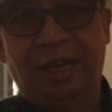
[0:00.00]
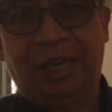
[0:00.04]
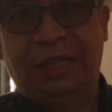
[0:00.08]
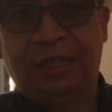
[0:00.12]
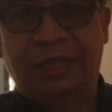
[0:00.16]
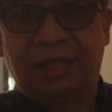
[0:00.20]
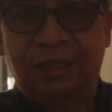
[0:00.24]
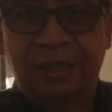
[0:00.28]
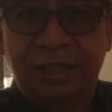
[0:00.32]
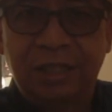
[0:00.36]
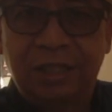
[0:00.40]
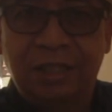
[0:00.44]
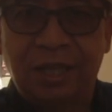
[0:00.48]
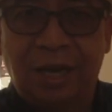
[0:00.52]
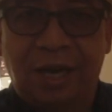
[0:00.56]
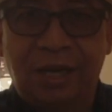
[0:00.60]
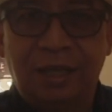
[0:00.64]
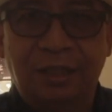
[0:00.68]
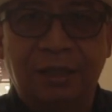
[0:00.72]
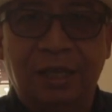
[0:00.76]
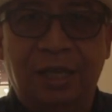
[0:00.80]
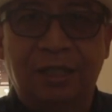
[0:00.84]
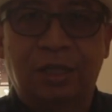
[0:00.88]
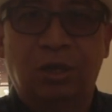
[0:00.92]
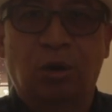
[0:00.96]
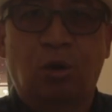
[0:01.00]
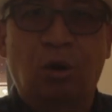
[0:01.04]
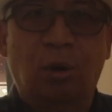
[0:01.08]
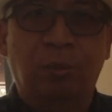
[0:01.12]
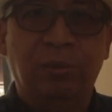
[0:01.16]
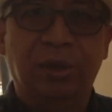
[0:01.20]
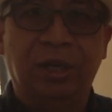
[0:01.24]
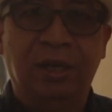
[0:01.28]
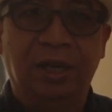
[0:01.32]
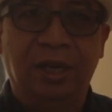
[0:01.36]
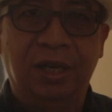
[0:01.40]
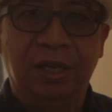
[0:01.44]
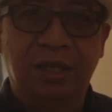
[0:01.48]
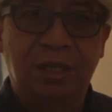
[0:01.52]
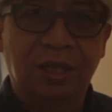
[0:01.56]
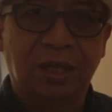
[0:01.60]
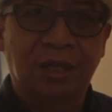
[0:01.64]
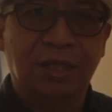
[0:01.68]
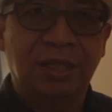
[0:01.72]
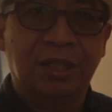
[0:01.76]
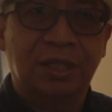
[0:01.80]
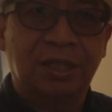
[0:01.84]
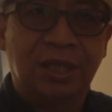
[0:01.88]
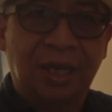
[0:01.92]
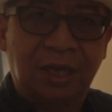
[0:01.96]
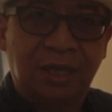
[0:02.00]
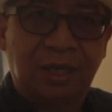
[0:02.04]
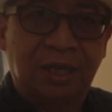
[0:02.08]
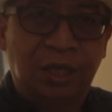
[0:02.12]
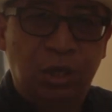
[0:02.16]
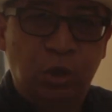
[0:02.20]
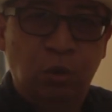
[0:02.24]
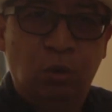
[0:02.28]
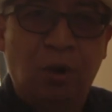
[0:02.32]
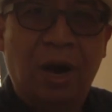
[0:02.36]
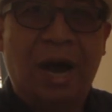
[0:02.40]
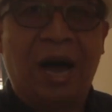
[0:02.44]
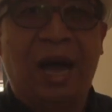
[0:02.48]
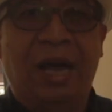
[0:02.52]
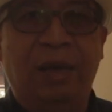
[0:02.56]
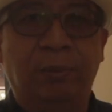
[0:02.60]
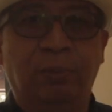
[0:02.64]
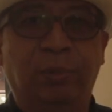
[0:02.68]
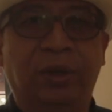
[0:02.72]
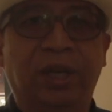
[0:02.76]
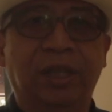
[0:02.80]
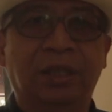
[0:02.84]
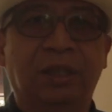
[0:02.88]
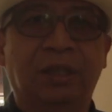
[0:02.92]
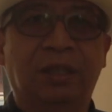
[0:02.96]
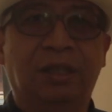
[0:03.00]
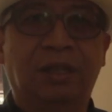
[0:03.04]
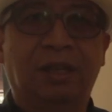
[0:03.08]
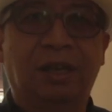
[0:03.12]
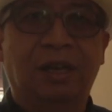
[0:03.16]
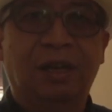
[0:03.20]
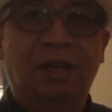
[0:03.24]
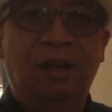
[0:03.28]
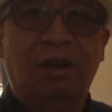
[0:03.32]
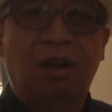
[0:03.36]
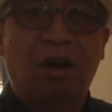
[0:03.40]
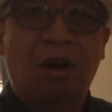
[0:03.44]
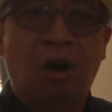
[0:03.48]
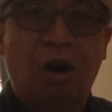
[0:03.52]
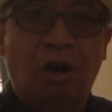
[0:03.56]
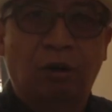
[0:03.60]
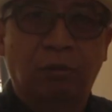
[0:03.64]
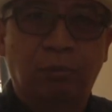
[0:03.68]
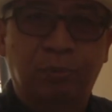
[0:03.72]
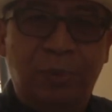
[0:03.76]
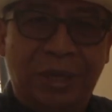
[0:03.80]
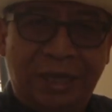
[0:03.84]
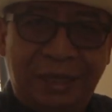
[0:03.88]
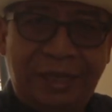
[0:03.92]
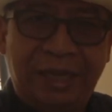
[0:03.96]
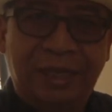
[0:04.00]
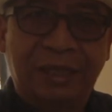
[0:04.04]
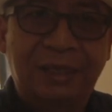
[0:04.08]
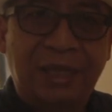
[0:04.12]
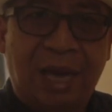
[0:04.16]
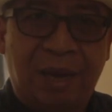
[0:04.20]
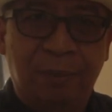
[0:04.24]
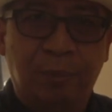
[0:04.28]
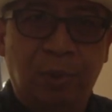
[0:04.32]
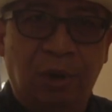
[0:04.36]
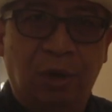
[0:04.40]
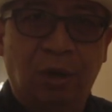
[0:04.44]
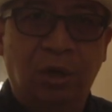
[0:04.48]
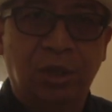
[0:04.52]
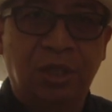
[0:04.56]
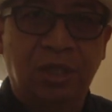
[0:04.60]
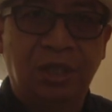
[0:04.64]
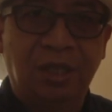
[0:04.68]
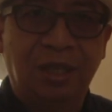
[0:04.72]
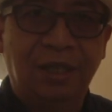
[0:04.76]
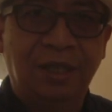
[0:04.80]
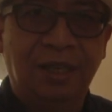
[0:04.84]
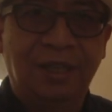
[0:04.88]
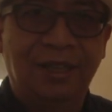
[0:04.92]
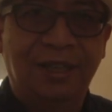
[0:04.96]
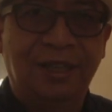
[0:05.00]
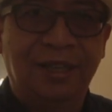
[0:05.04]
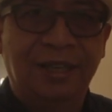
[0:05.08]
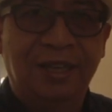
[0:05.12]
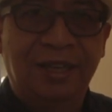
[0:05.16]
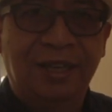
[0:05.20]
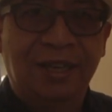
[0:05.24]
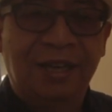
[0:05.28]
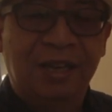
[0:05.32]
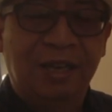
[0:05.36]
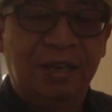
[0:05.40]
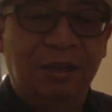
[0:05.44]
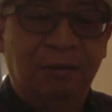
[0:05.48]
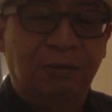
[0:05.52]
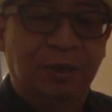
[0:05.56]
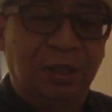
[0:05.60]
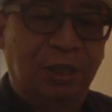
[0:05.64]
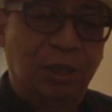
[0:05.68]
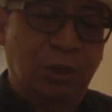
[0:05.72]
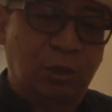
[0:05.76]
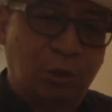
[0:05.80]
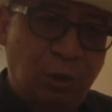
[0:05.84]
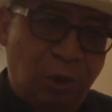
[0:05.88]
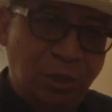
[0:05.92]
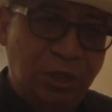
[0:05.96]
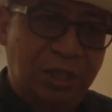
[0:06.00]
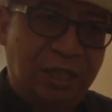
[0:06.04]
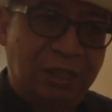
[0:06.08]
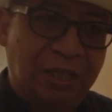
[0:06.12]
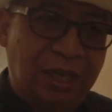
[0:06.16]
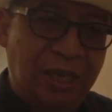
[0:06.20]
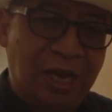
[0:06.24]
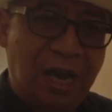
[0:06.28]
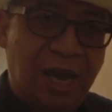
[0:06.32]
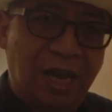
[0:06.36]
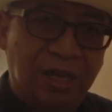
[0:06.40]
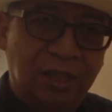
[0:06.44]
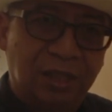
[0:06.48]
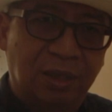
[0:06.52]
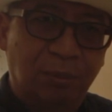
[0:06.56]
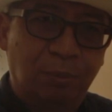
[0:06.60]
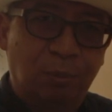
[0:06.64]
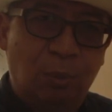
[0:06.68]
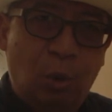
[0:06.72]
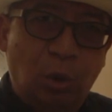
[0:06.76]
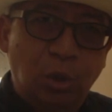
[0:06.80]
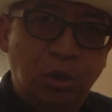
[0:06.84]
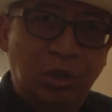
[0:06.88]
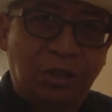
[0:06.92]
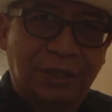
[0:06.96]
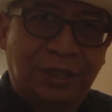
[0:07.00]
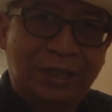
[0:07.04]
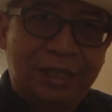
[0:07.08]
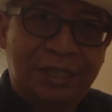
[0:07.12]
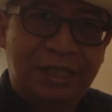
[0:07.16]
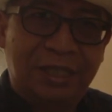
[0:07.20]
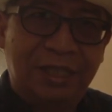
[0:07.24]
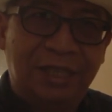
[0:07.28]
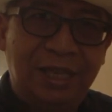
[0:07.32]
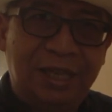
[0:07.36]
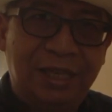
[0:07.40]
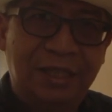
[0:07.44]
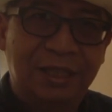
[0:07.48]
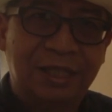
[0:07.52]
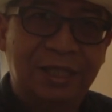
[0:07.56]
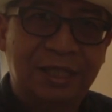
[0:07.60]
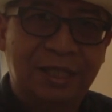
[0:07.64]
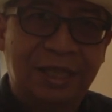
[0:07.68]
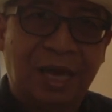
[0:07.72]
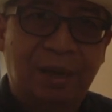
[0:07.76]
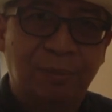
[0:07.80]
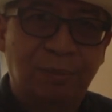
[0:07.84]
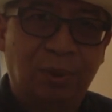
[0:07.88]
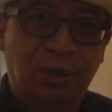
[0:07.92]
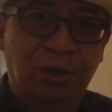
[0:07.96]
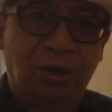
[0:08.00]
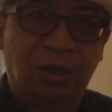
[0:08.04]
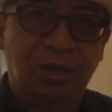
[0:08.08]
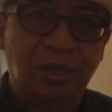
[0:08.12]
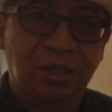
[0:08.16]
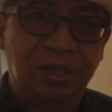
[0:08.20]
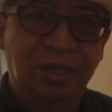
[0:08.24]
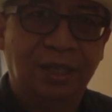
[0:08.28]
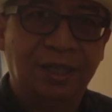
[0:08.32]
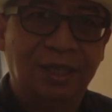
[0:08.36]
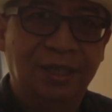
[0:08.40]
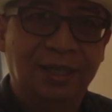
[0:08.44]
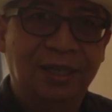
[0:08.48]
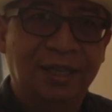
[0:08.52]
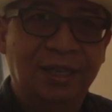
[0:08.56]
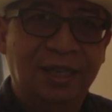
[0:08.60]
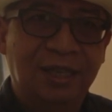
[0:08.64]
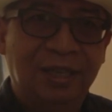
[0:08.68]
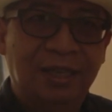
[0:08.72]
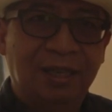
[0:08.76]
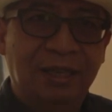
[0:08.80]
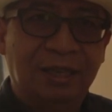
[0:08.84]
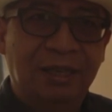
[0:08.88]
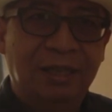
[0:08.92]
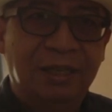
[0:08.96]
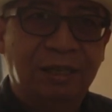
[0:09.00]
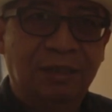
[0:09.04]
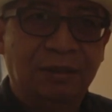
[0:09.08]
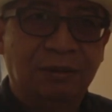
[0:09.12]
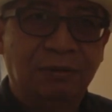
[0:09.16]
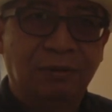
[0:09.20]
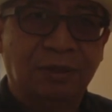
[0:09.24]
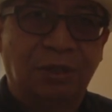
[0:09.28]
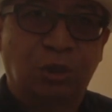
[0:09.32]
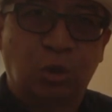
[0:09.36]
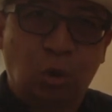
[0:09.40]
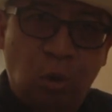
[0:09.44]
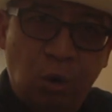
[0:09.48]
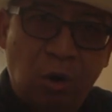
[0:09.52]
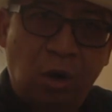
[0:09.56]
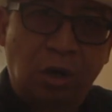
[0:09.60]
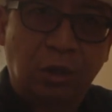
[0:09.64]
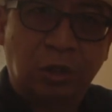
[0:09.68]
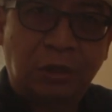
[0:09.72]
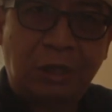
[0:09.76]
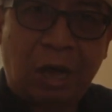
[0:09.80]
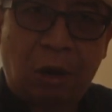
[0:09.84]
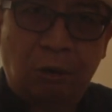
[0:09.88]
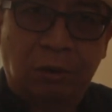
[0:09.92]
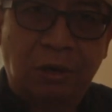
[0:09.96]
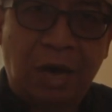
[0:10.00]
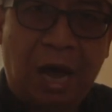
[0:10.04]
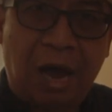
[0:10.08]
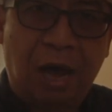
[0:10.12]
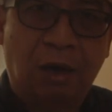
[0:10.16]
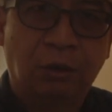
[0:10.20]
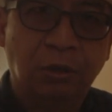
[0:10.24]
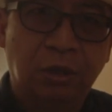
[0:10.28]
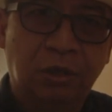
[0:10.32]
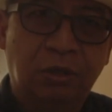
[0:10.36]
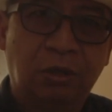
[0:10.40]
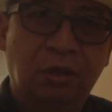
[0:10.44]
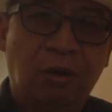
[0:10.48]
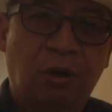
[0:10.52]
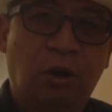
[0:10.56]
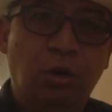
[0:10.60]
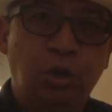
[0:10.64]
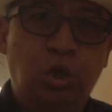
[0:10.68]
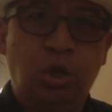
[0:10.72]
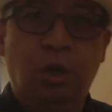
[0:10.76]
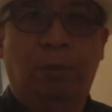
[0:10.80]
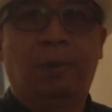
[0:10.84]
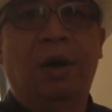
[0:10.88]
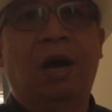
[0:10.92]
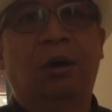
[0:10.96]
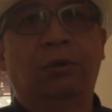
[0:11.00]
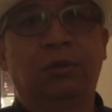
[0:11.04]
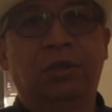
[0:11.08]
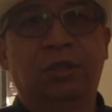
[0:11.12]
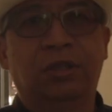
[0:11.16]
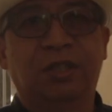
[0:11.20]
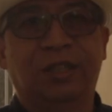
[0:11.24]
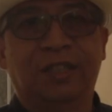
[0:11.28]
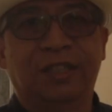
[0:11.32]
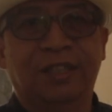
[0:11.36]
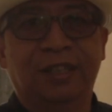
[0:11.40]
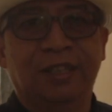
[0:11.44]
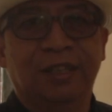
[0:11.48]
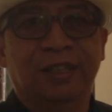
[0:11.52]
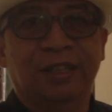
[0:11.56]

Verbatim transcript: And the result is a combination, a new hybrid of building typology, which is considered as the most resilient typology, so-called townhouse or shophouse